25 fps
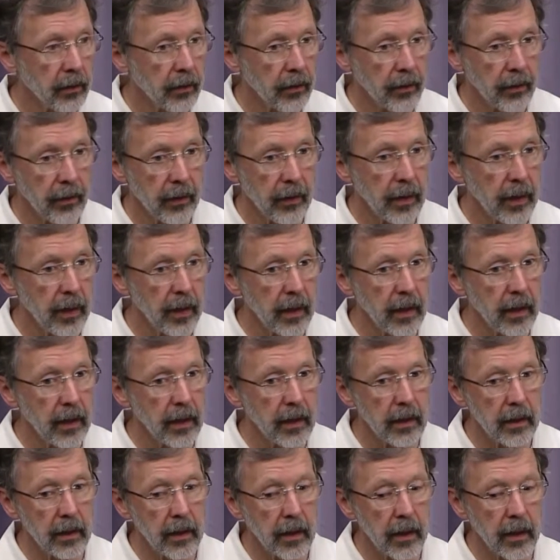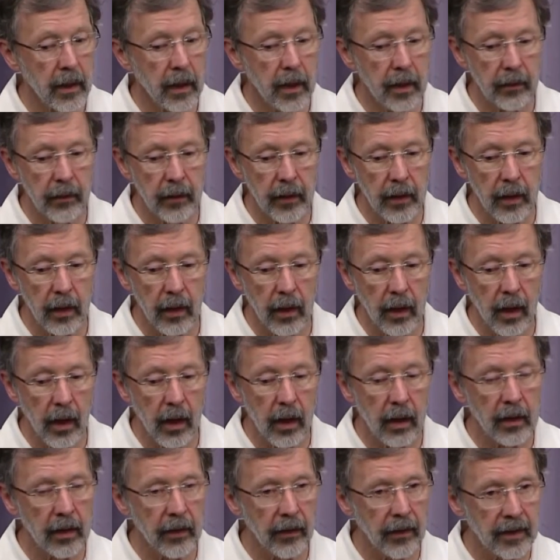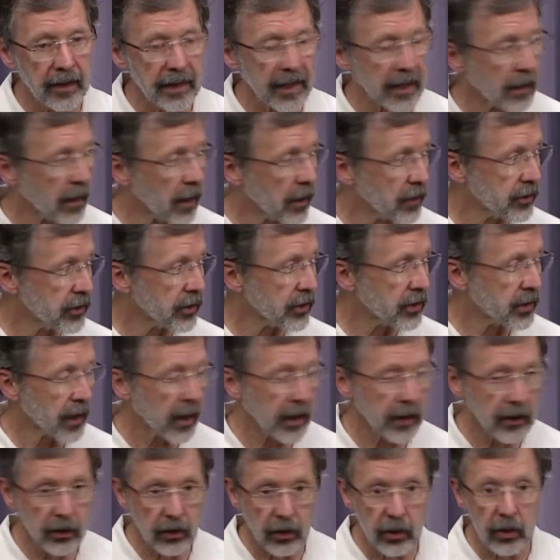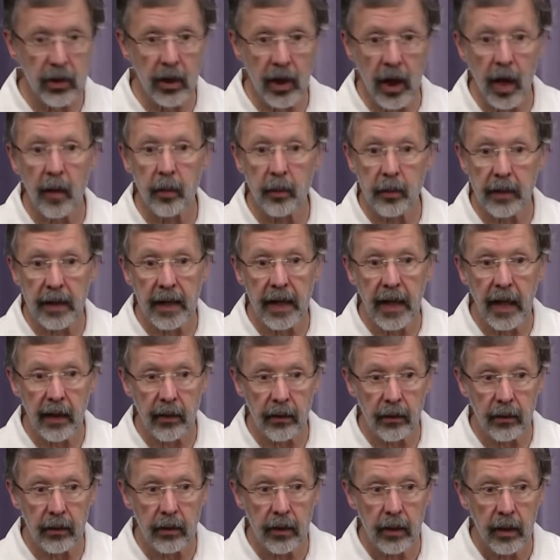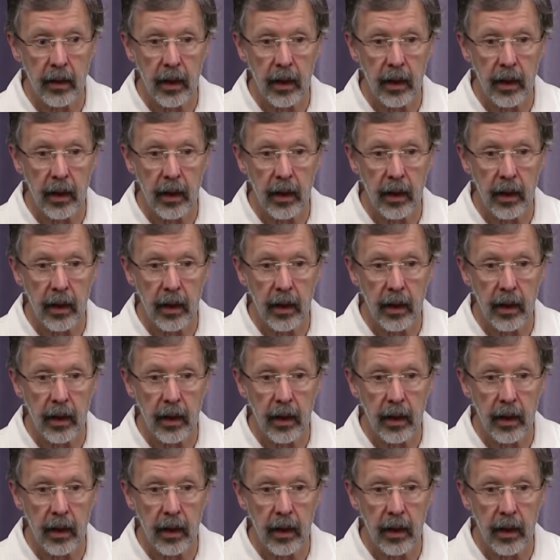the, the art and the technology side could come together.